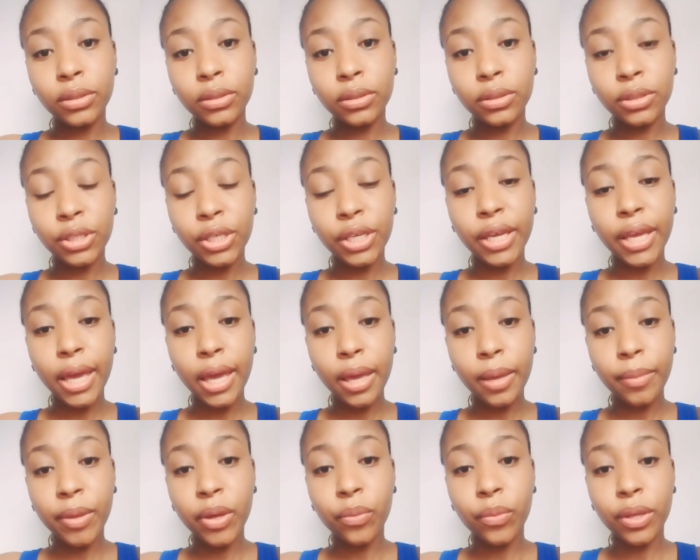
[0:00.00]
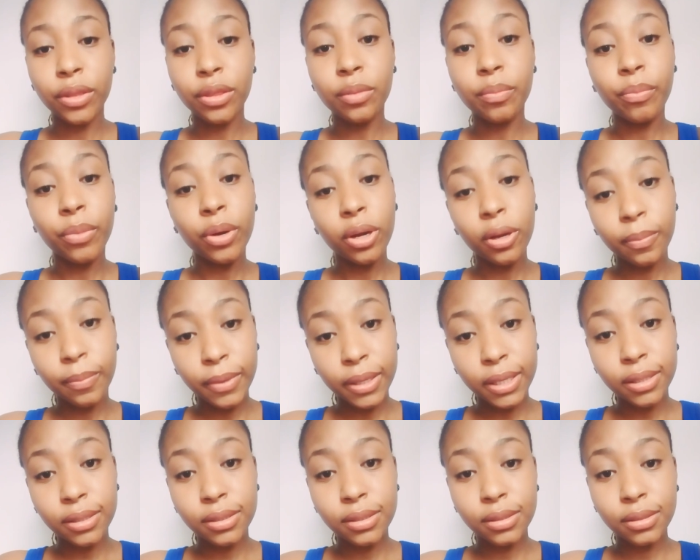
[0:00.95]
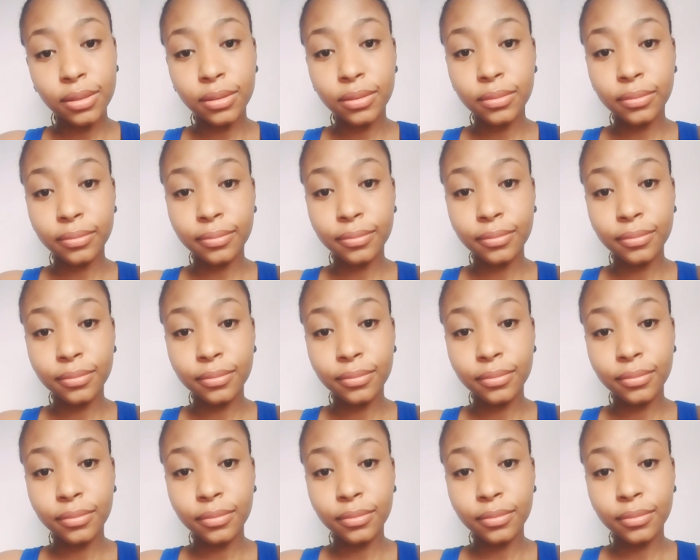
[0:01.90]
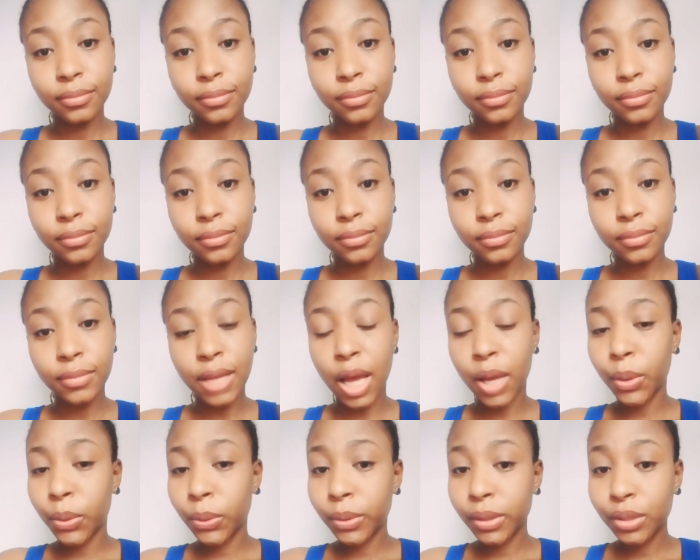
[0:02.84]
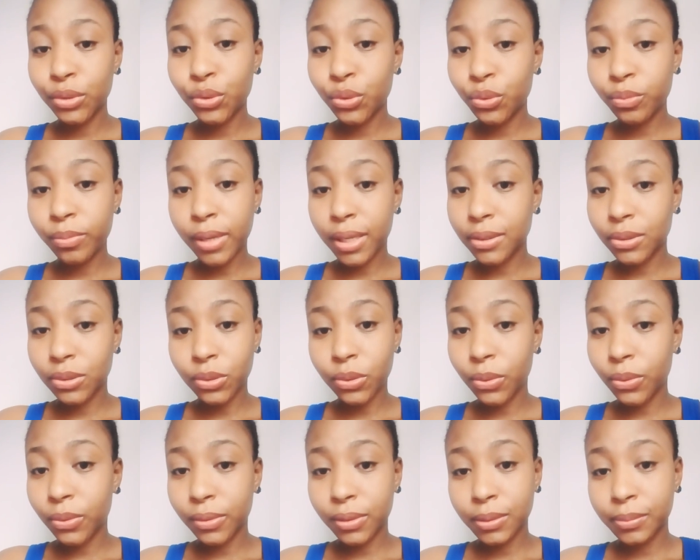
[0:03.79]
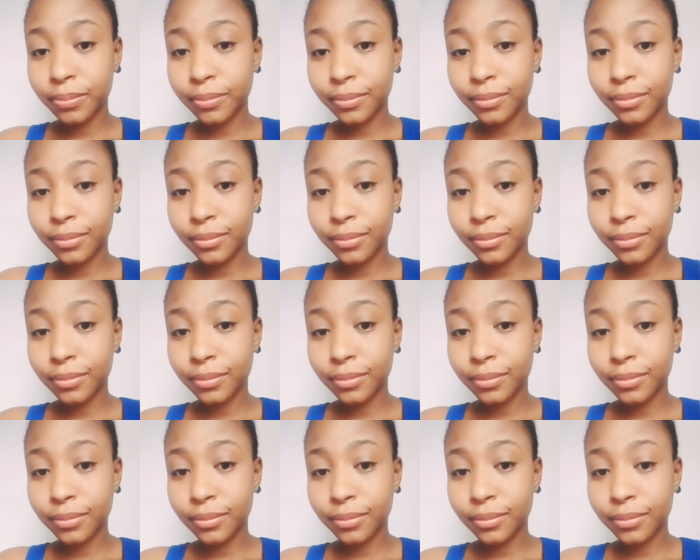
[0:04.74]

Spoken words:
she came here with a purpose. At only 2 months old,